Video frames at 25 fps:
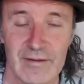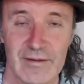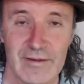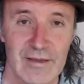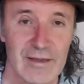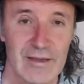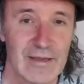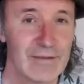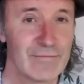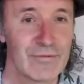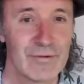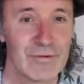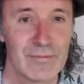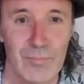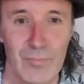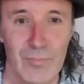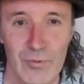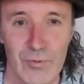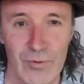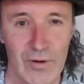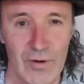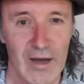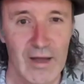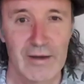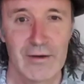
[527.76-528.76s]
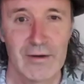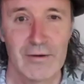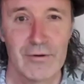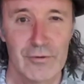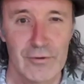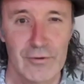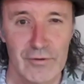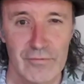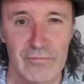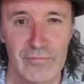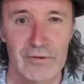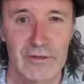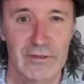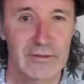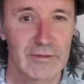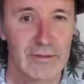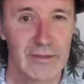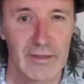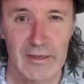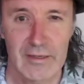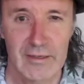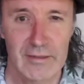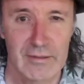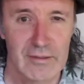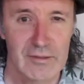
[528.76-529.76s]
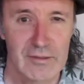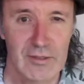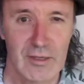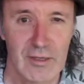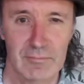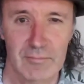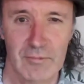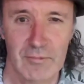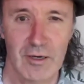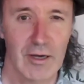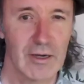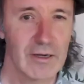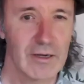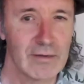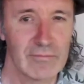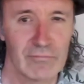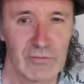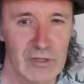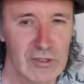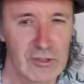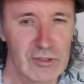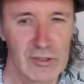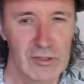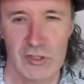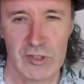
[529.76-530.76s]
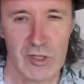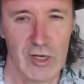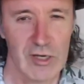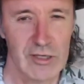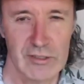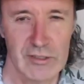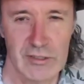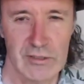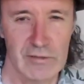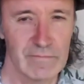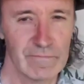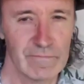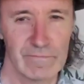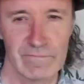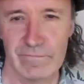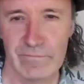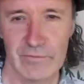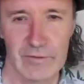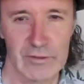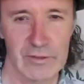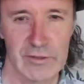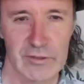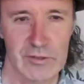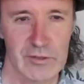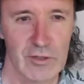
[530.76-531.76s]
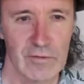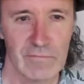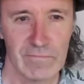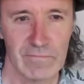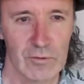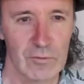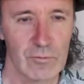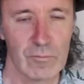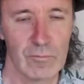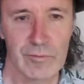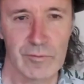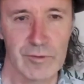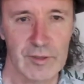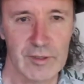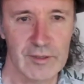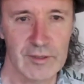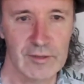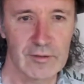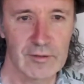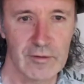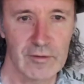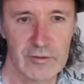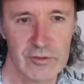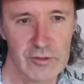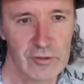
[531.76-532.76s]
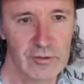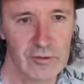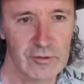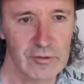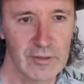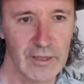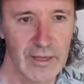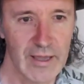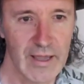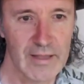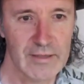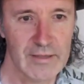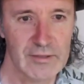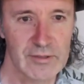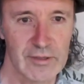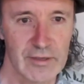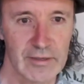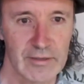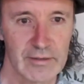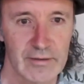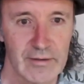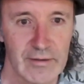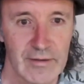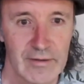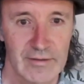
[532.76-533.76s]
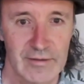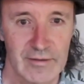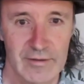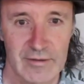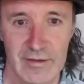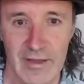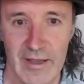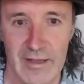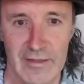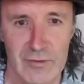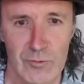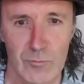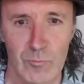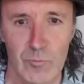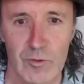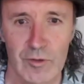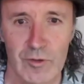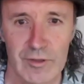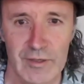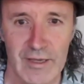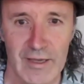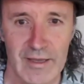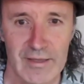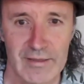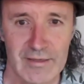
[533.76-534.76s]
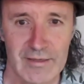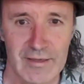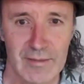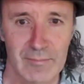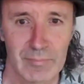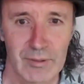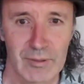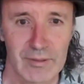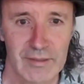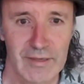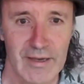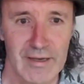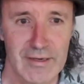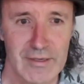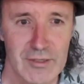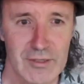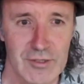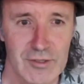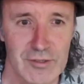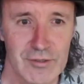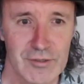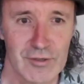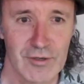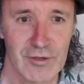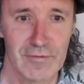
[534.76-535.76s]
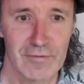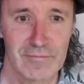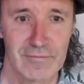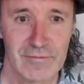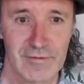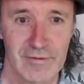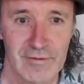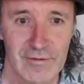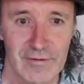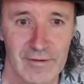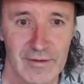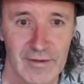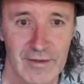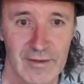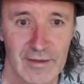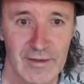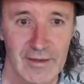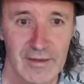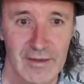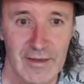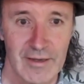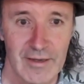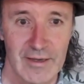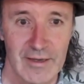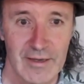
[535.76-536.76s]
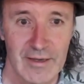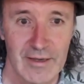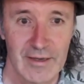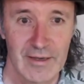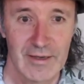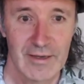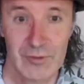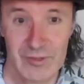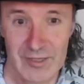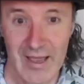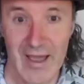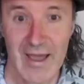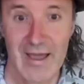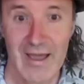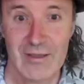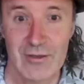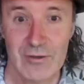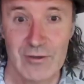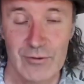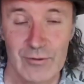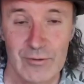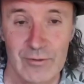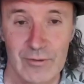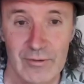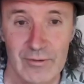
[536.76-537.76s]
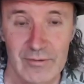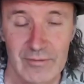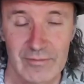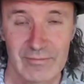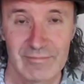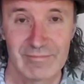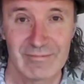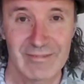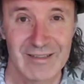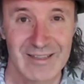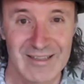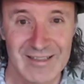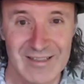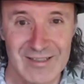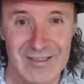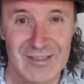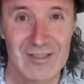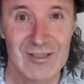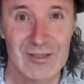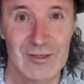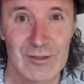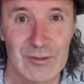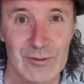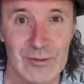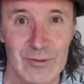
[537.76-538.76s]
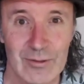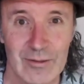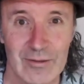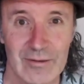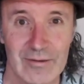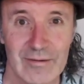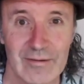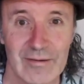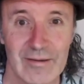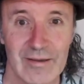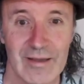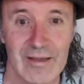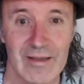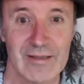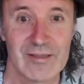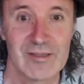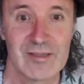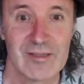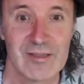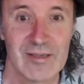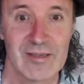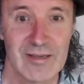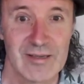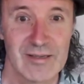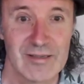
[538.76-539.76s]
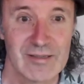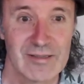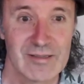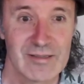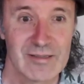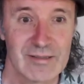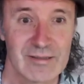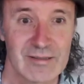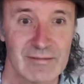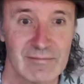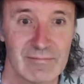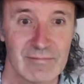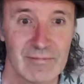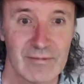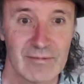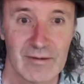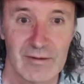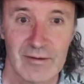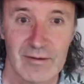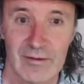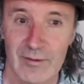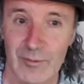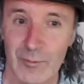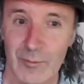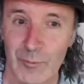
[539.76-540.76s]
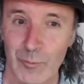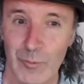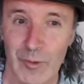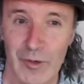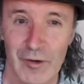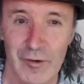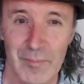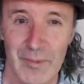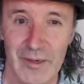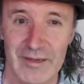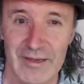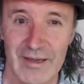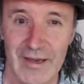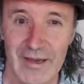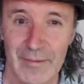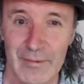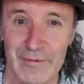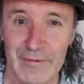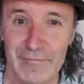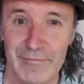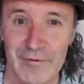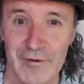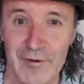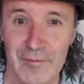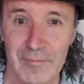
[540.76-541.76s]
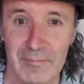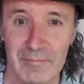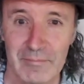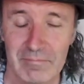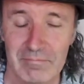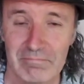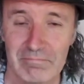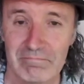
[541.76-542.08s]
Even more unnerving than some kind of incisive philosophical, theological answer that you had to work out the implications of. He looks at you, into you, and says, where am I coming from?